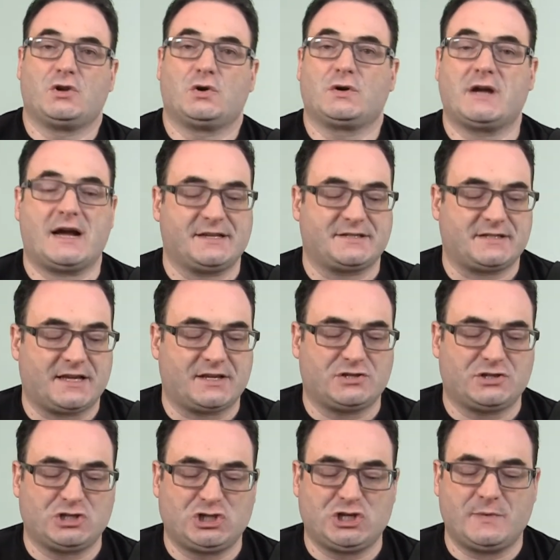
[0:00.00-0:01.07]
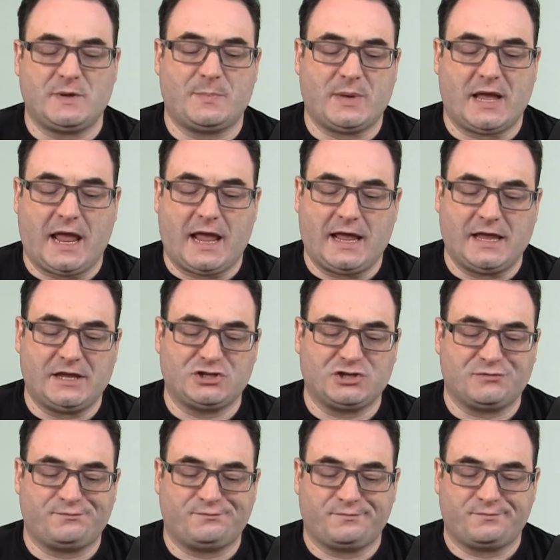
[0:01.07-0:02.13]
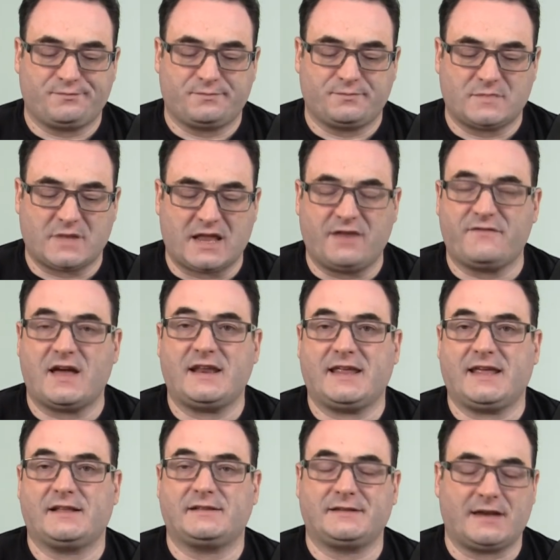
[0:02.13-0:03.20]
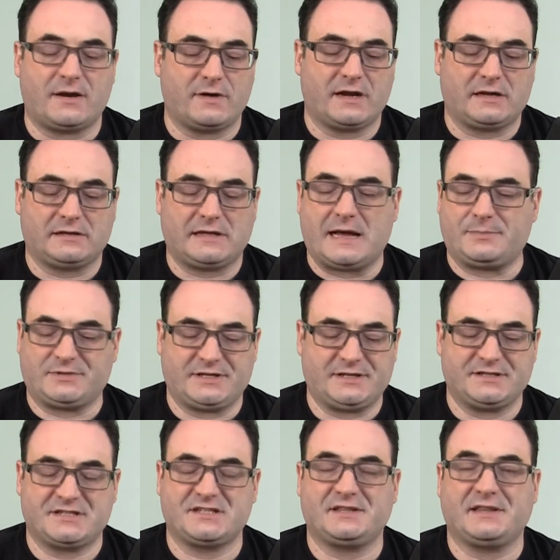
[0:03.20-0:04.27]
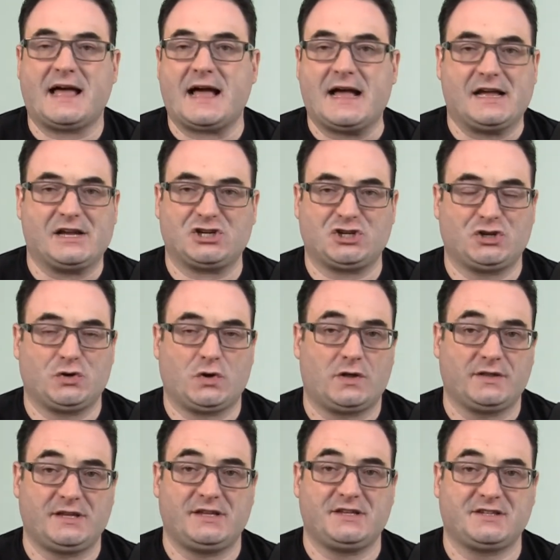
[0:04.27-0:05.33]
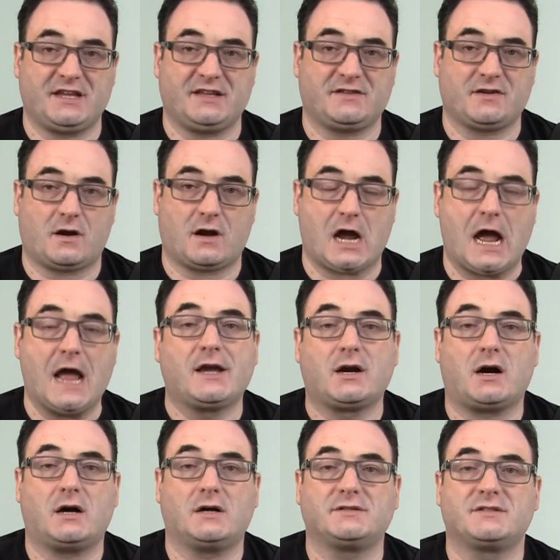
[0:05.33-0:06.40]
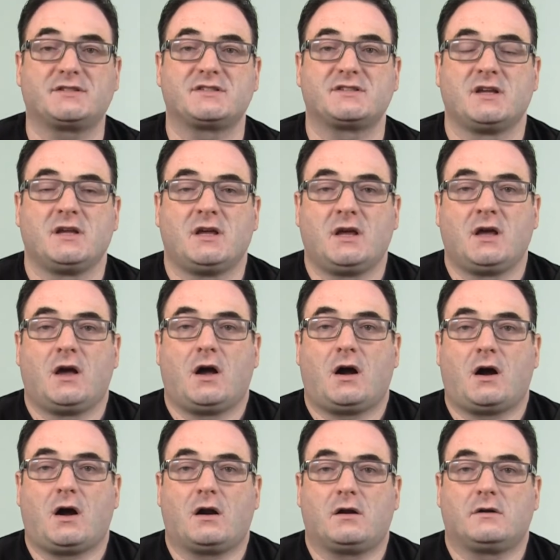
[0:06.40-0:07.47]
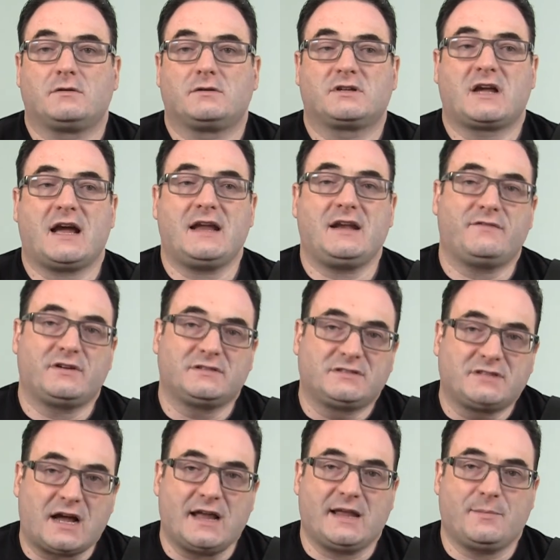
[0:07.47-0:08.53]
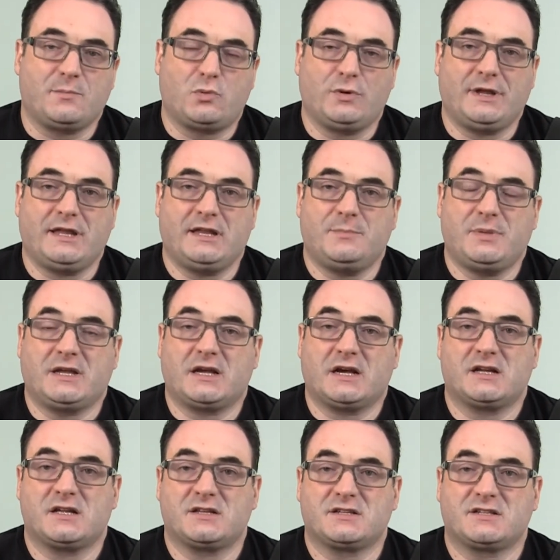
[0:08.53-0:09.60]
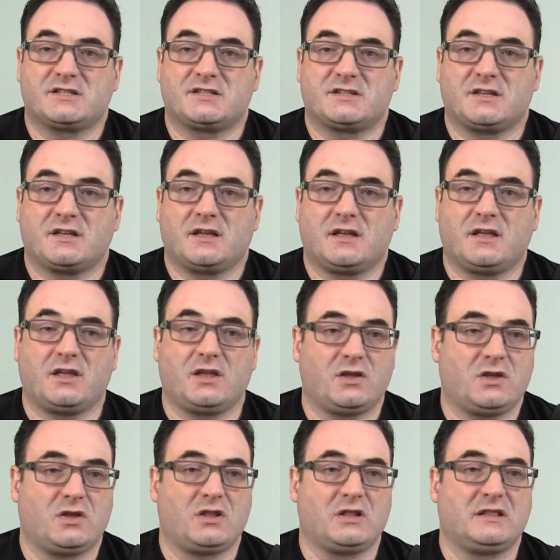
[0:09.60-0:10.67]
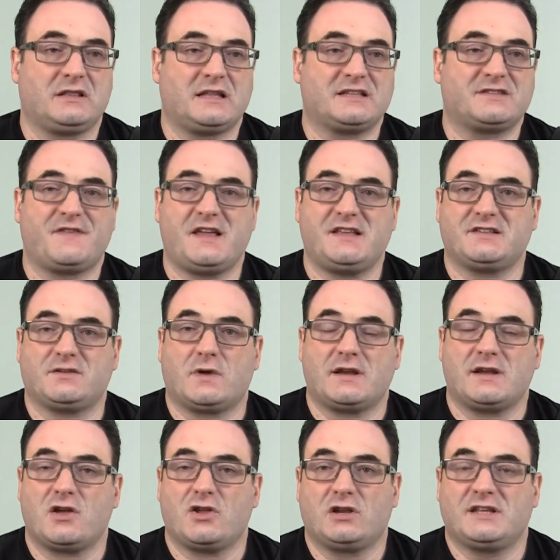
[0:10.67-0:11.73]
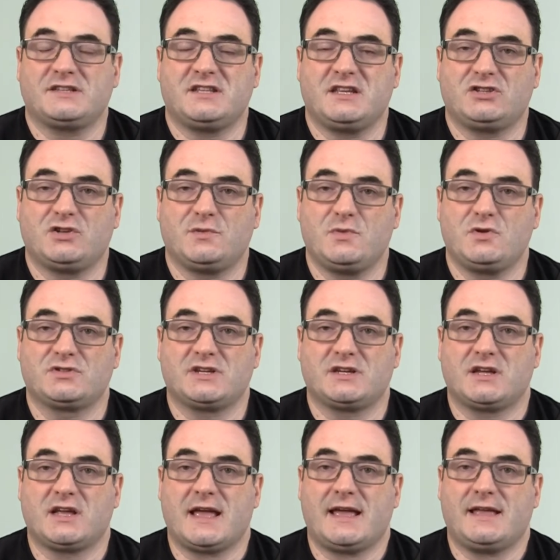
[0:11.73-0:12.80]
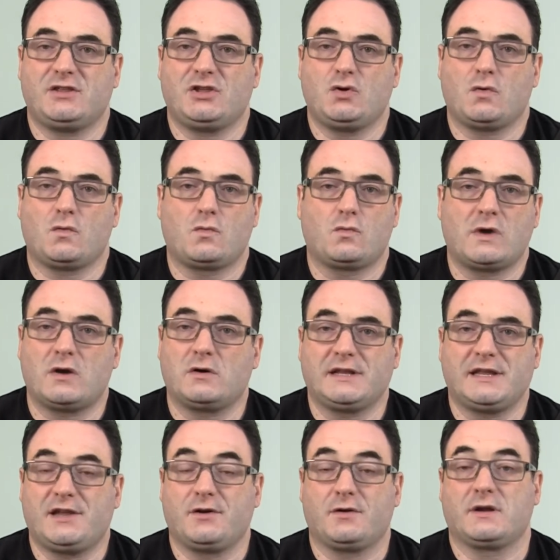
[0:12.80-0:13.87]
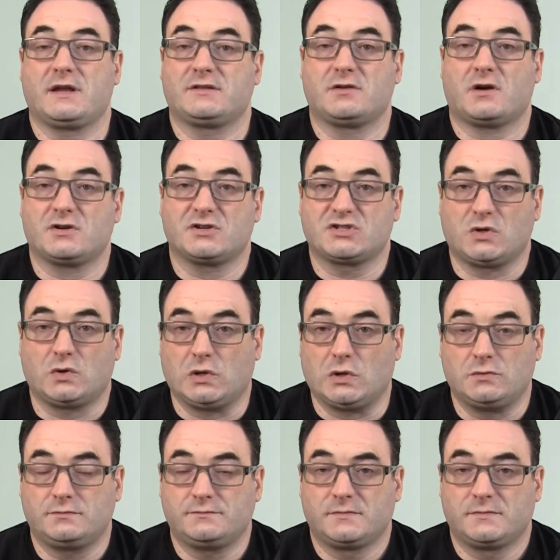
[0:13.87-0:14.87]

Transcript: Guys like Jimmy Page and Eddie Van Halen, Eric Clapton, Slash, all these guitar icons are kind of a dying breed because, let's face it, right now you're listening to music and you rarely hear a guitar solo.